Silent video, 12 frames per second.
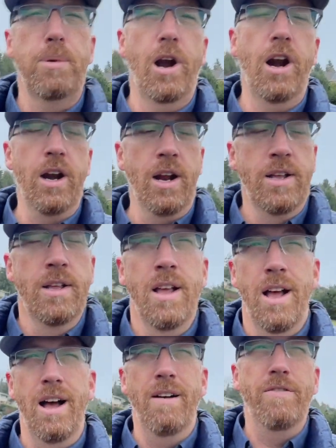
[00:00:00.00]
part
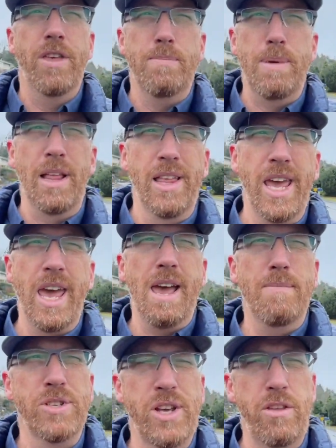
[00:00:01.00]
of the
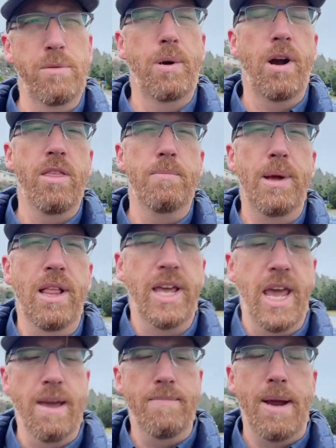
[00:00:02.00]
Bellingham, southern part of the
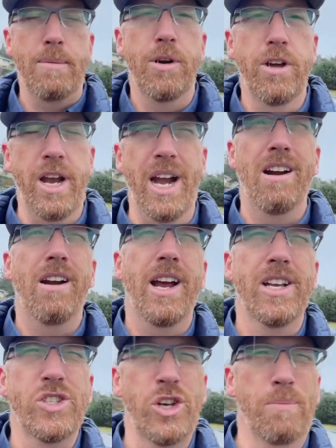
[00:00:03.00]
Bellingham neighborhood area.
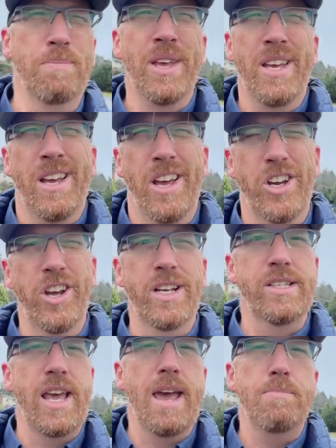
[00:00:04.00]
So a good
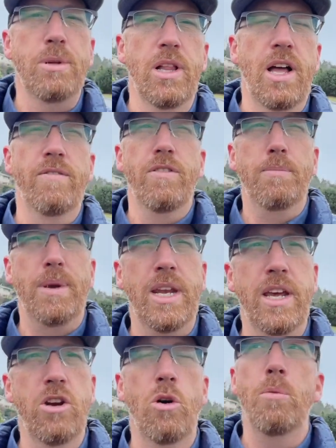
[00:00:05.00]
example of the
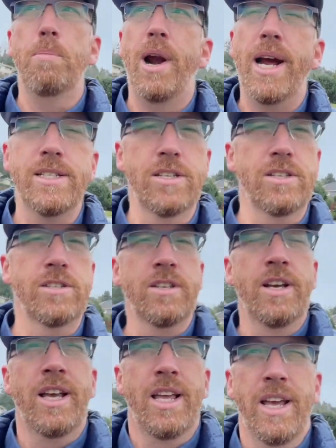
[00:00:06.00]
median home prices
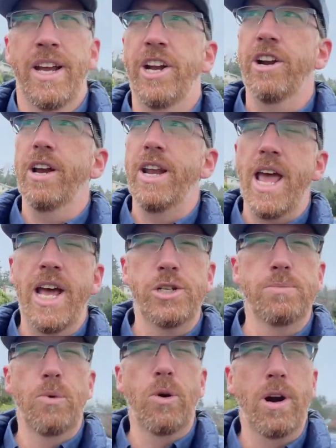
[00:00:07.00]
here in
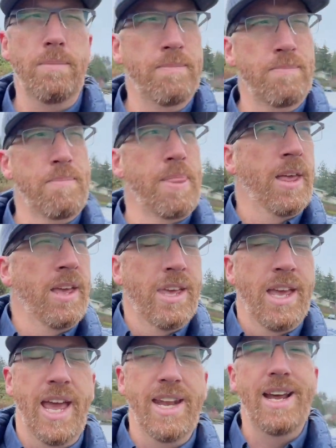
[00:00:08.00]
Edgemoor.
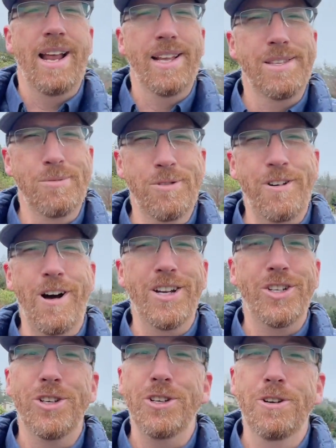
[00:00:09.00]
And let's move on
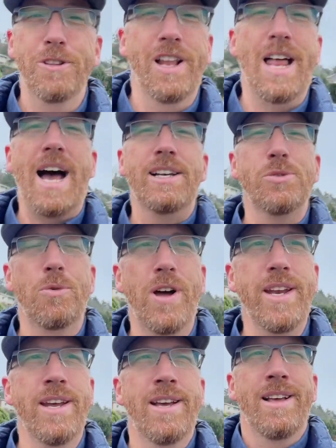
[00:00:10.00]
to the last
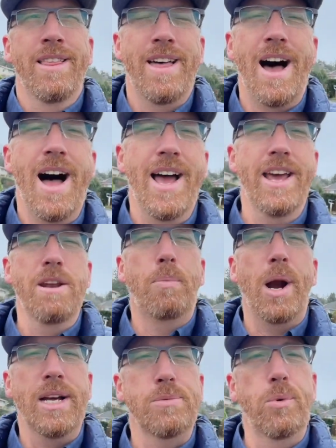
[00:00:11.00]
one, the high-end
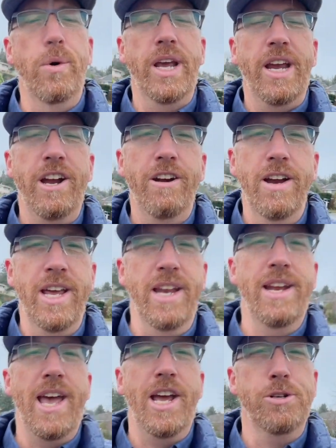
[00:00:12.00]
price point here in
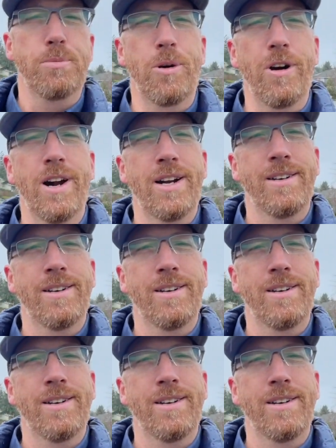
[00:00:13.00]
Edgemoor.